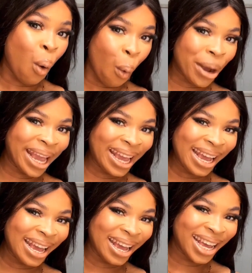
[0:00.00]
Okay,
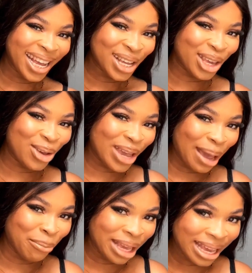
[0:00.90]
you get
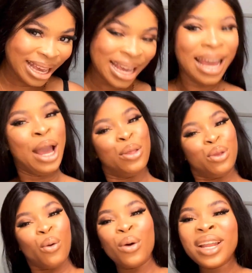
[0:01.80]
me?
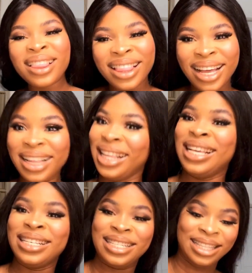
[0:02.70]
The only thing
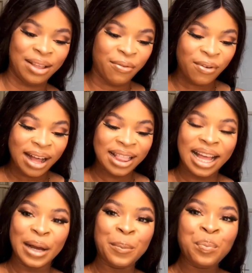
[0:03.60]
is the fact
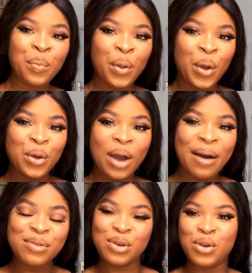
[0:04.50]
that you
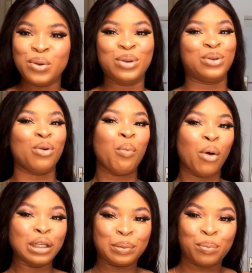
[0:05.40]
have to use so
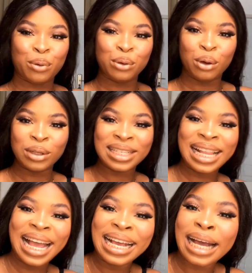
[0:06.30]
much products.
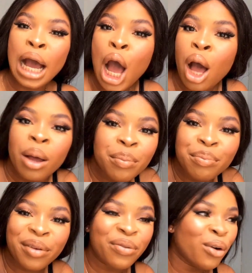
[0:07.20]
Like,
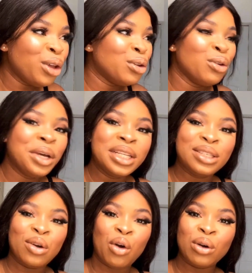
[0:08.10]
before you know it,
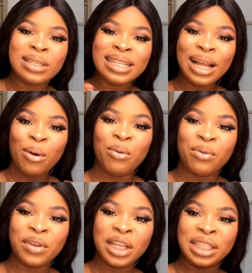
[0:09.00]
your concealer will
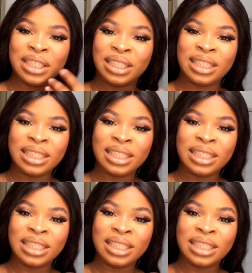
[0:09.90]
finish.